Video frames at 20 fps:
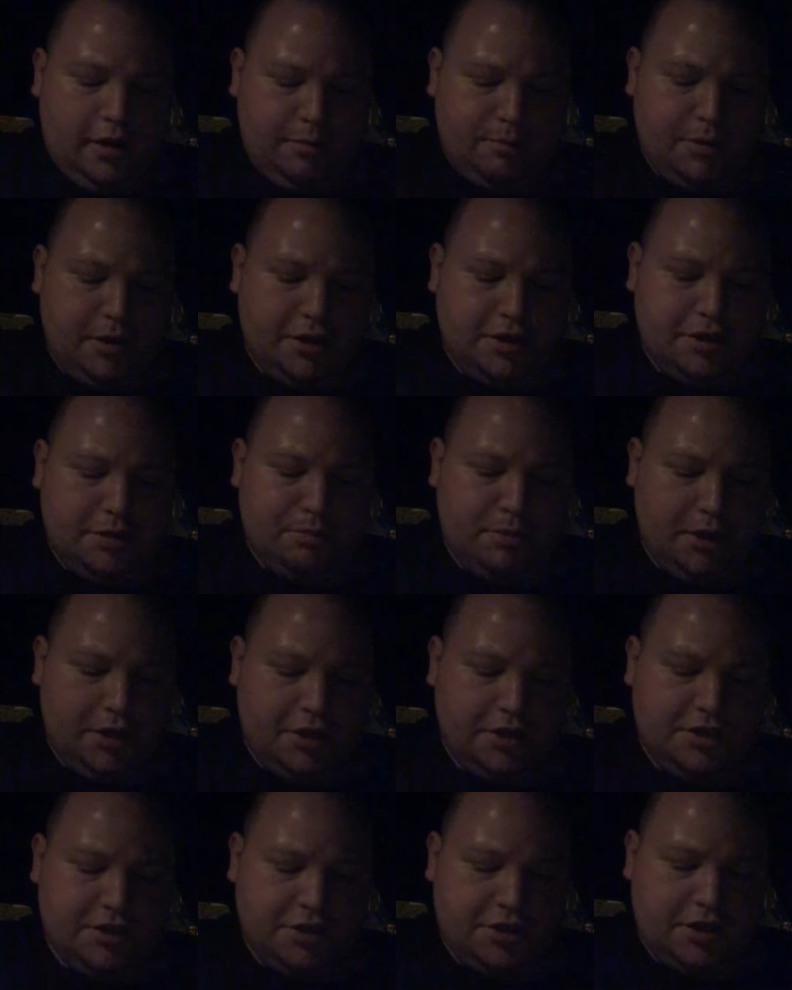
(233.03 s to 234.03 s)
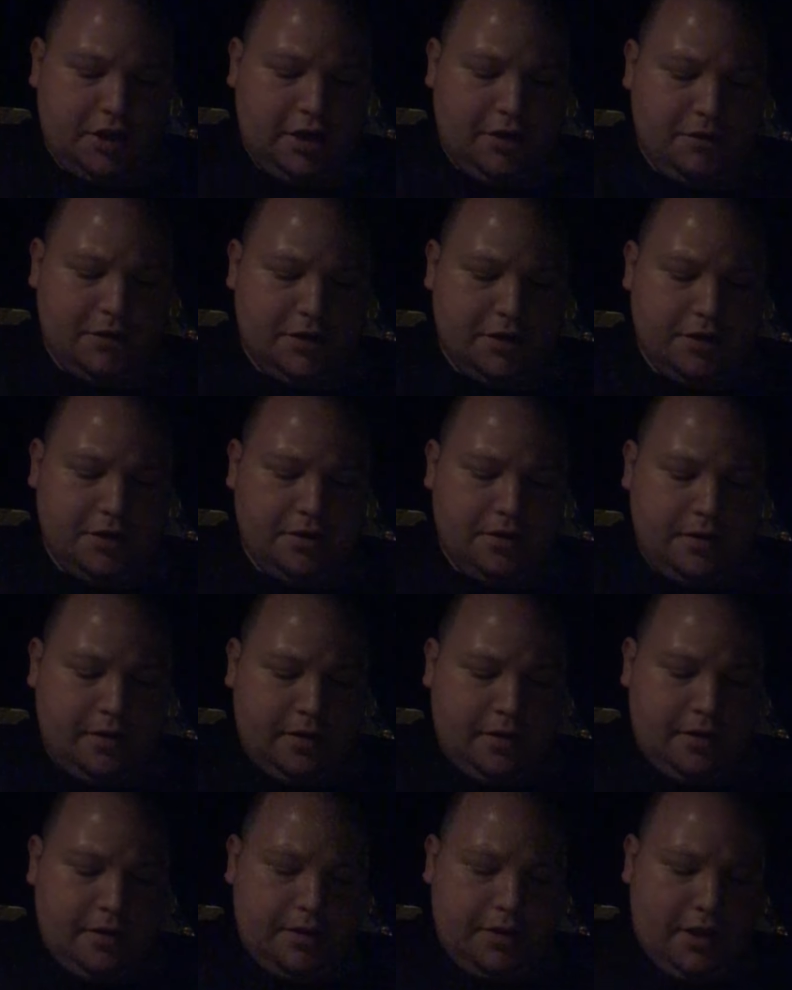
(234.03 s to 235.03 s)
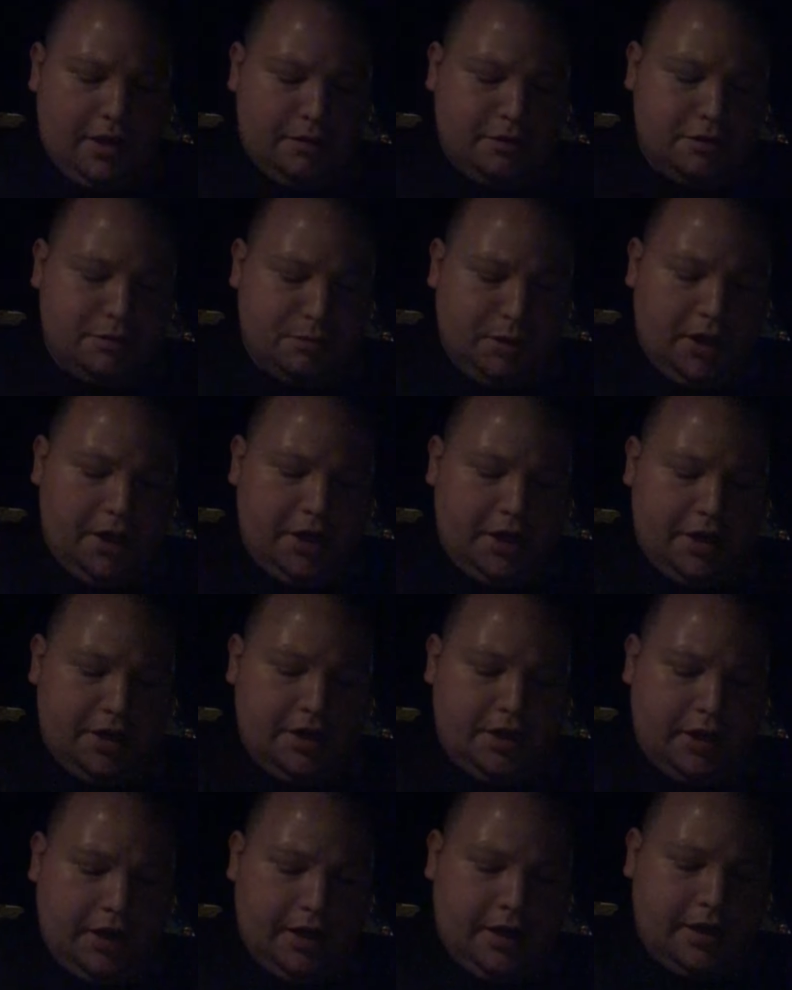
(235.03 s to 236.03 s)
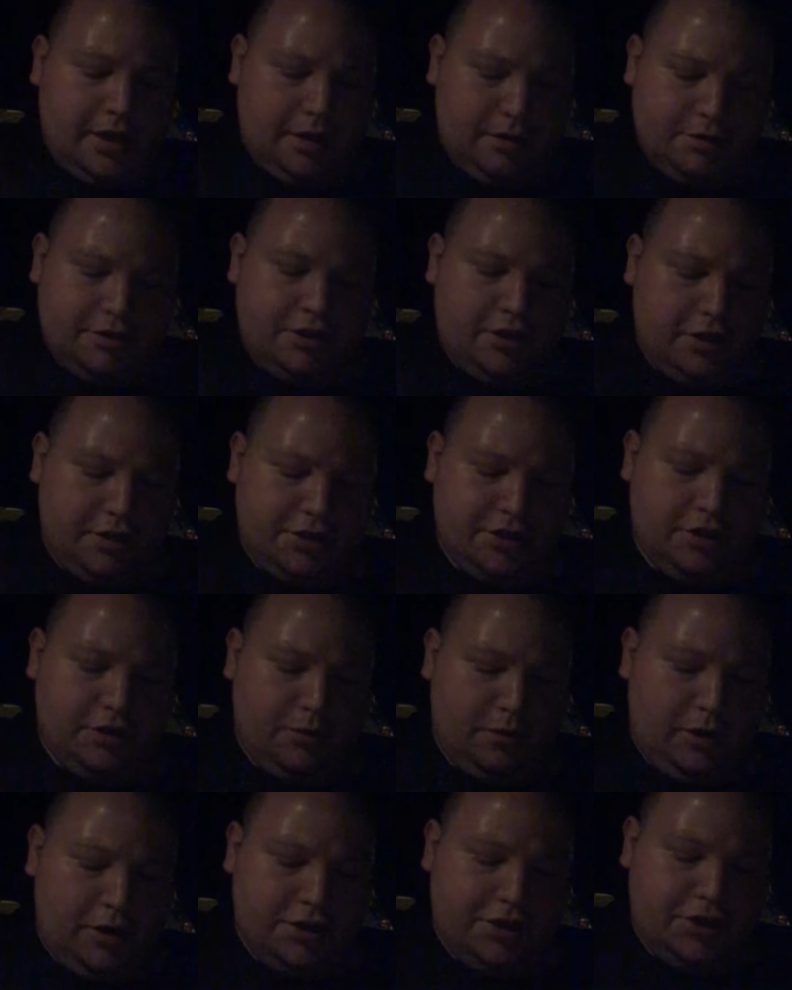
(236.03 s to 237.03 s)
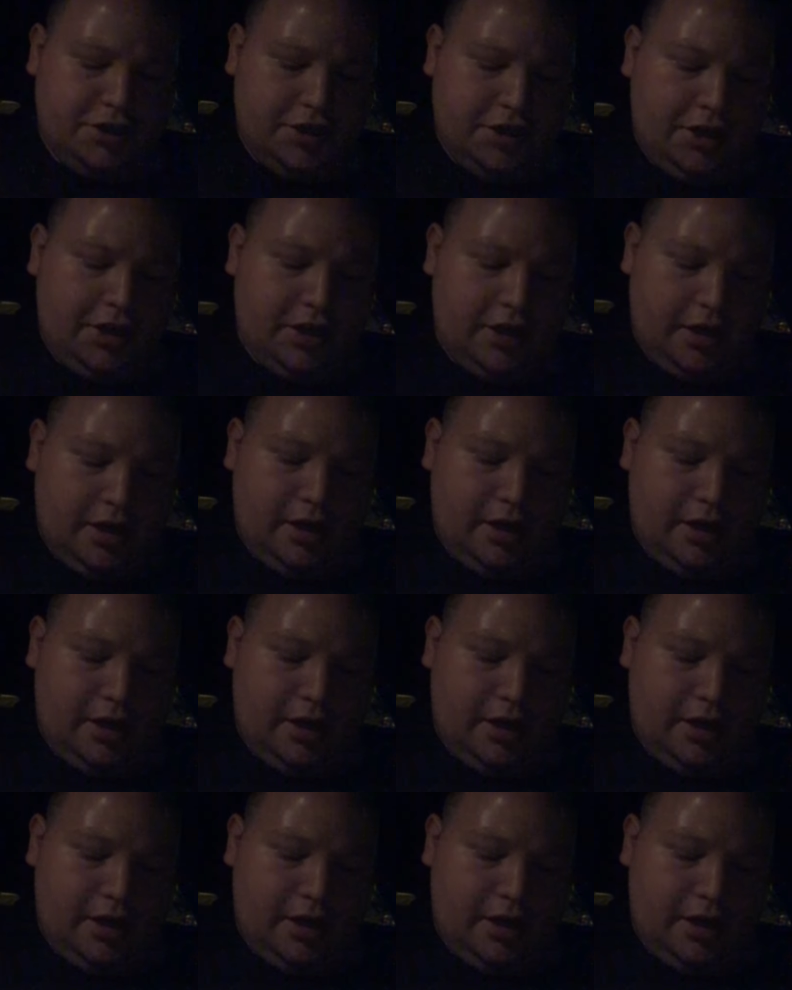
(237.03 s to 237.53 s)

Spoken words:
bits and pieces of it that was made, and I was also watching the